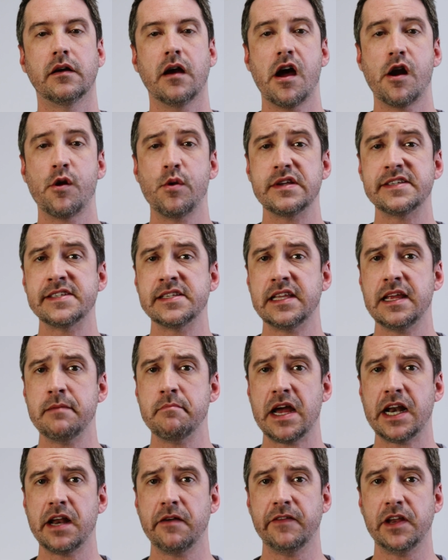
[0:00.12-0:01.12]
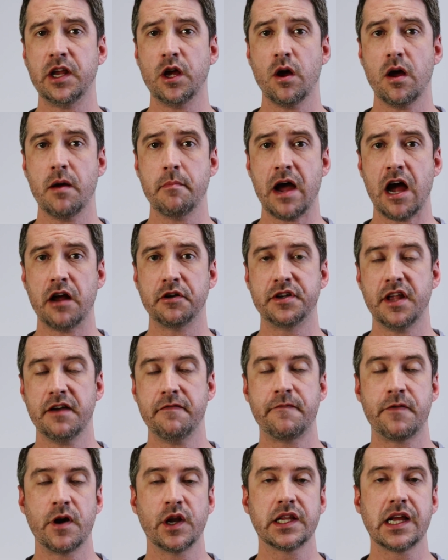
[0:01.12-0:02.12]
I recently made a video about
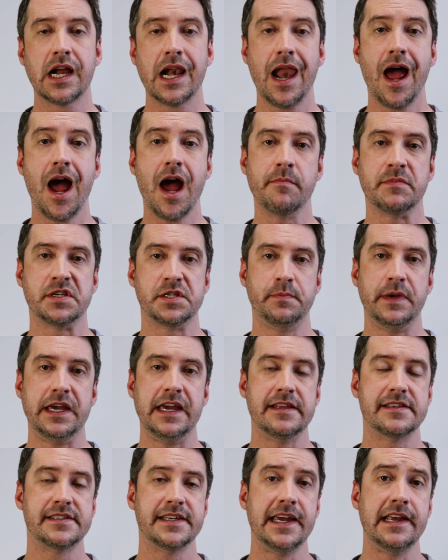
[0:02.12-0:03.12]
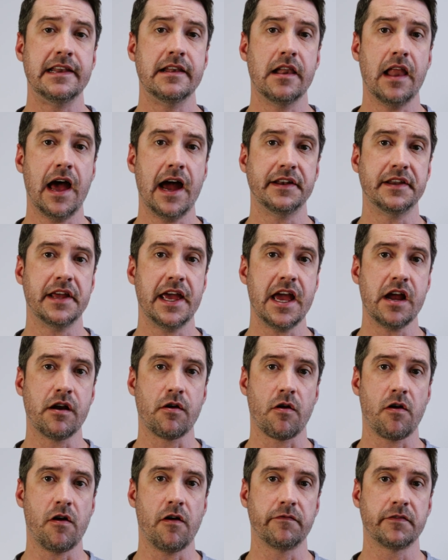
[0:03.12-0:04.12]
different climb speeds in light
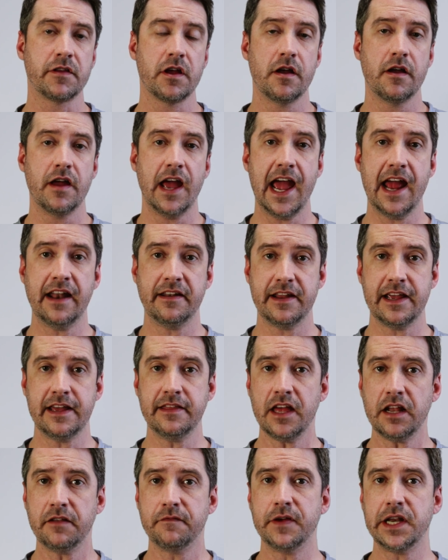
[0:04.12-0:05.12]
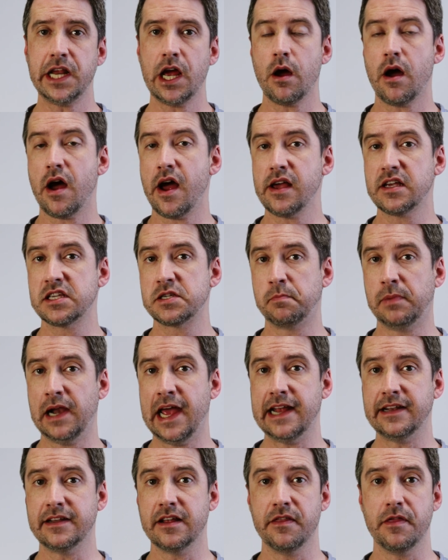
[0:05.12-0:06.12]
aircraft and in that video I
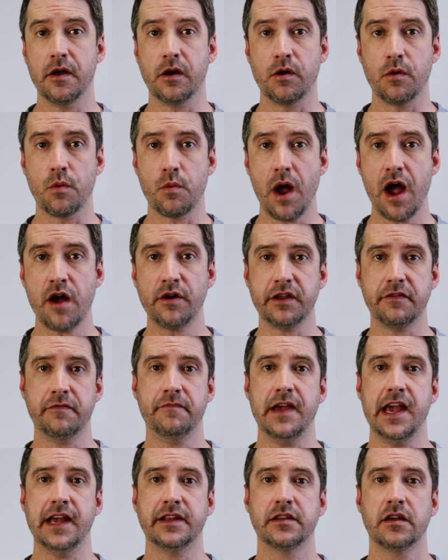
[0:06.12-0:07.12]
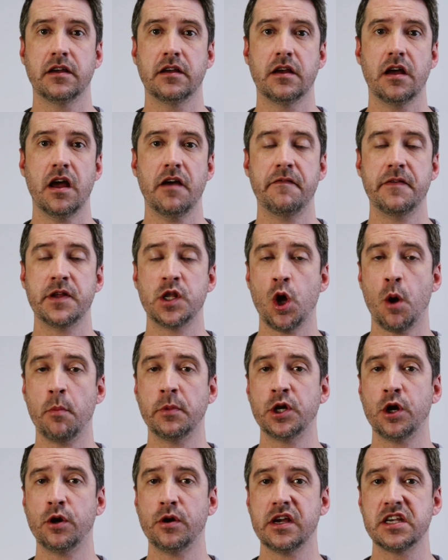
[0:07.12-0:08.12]
explained the ground effect, a
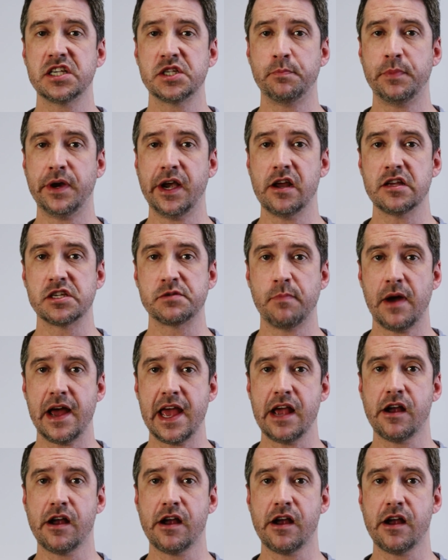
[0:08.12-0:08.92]
phenomenon experienced by